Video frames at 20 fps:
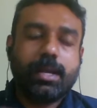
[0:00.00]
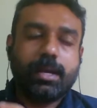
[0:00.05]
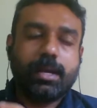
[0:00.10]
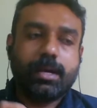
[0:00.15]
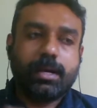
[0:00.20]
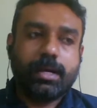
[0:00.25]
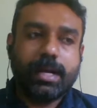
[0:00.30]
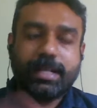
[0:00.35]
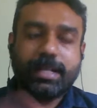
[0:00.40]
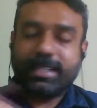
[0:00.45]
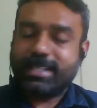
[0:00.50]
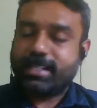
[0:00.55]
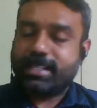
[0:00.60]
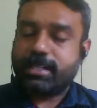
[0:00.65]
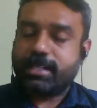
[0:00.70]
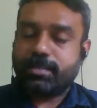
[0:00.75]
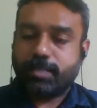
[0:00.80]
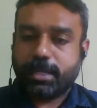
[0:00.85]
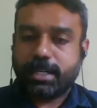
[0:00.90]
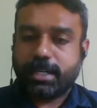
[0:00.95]
And this
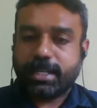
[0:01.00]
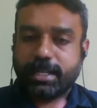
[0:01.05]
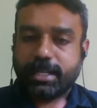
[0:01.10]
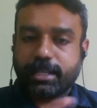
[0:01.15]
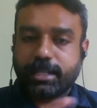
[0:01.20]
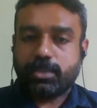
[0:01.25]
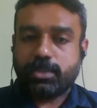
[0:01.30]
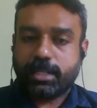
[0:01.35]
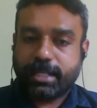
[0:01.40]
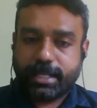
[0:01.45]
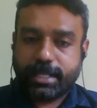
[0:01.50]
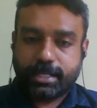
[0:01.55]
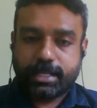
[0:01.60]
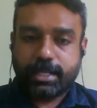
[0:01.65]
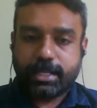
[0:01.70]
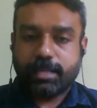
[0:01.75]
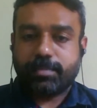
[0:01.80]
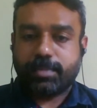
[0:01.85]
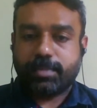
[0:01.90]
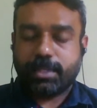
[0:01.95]
is pertaining to the
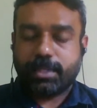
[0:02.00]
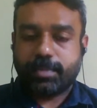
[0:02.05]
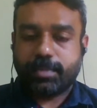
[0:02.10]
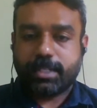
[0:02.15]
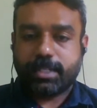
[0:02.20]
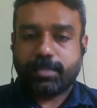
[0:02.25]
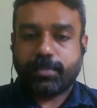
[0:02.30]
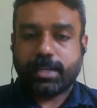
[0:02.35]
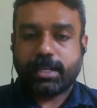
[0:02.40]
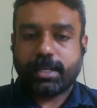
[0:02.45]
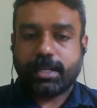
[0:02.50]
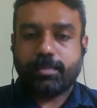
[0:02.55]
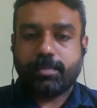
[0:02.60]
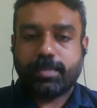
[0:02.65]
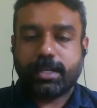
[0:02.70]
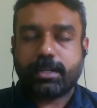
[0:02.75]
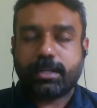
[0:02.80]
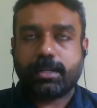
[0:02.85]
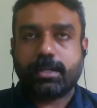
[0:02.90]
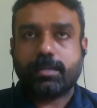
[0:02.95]
textile specifically,
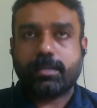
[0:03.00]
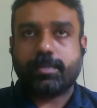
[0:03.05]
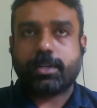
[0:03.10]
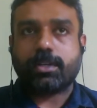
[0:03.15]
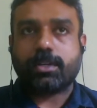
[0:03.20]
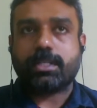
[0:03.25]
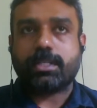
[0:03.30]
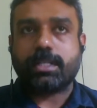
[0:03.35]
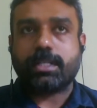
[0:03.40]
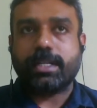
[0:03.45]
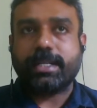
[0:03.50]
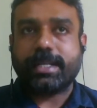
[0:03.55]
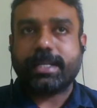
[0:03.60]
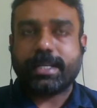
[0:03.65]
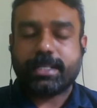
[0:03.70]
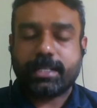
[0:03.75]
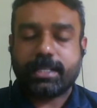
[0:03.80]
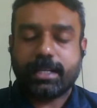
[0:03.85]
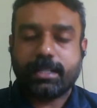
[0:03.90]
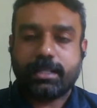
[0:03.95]
but because in
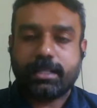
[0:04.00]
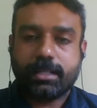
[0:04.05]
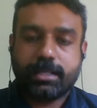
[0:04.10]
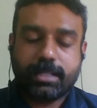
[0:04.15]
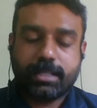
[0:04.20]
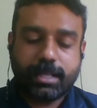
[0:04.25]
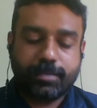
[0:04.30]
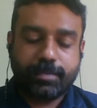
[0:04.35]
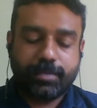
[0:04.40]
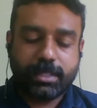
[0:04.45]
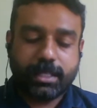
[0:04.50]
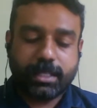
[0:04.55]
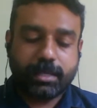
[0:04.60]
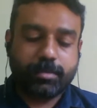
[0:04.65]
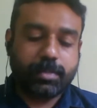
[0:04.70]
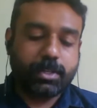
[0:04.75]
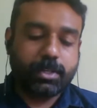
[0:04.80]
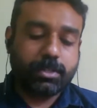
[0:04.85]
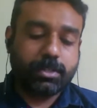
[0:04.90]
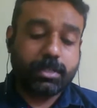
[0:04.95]
textile there is everything,
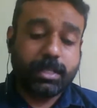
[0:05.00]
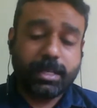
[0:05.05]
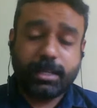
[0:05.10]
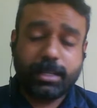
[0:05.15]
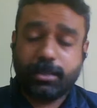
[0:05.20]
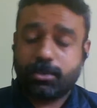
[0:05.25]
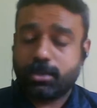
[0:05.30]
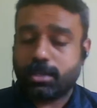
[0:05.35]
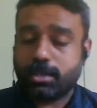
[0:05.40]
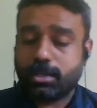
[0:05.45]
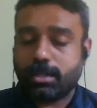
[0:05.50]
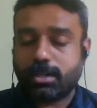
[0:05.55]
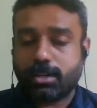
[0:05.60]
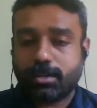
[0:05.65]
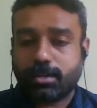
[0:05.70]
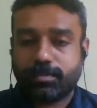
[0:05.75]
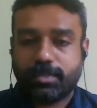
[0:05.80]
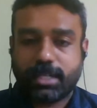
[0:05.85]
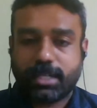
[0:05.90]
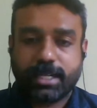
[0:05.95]
because they use a
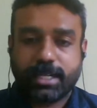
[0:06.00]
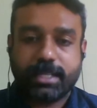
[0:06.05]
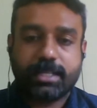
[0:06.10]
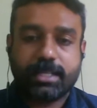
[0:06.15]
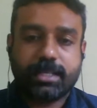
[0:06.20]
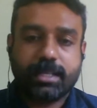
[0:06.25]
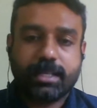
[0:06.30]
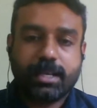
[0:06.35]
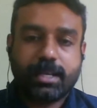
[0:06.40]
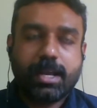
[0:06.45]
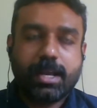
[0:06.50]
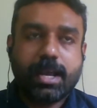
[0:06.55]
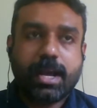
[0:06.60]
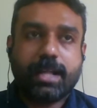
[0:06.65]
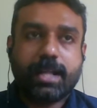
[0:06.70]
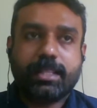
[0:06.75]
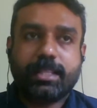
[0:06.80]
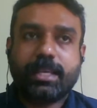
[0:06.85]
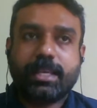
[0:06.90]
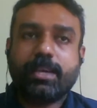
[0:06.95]
lot of dyes,
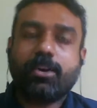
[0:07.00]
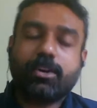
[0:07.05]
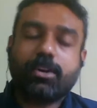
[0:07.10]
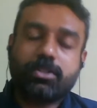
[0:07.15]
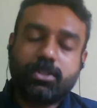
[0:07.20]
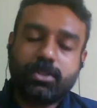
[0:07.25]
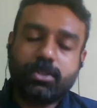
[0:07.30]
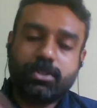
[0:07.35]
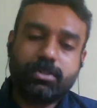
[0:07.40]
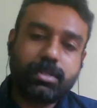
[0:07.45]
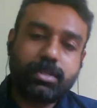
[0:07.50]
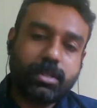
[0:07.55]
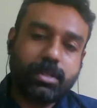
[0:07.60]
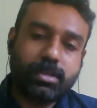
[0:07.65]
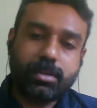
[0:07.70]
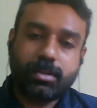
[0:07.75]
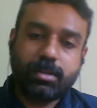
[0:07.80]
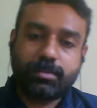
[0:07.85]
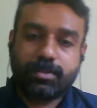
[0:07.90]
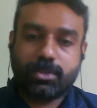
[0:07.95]
and they also use a
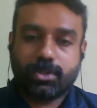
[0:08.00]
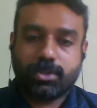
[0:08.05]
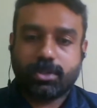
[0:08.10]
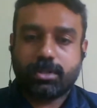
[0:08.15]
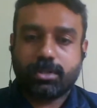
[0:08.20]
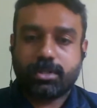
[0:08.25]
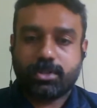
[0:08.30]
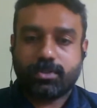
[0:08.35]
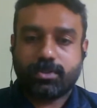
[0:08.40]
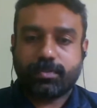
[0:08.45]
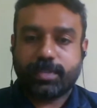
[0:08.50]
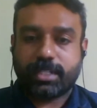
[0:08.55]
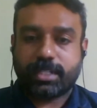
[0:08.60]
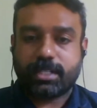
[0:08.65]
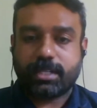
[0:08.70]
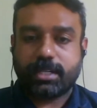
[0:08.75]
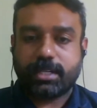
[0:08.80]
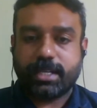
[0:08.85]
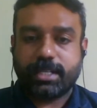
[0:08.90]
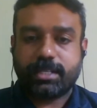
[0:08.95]
lot of salts to fix
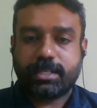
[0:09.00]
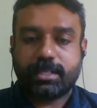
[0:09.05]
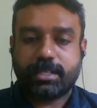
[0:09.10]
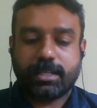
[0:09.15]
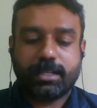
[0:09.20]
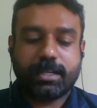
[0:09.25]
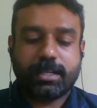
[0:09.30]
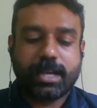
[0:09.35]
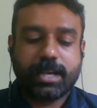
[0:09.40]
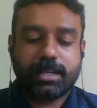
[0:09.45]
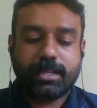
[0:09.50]
the dyes. It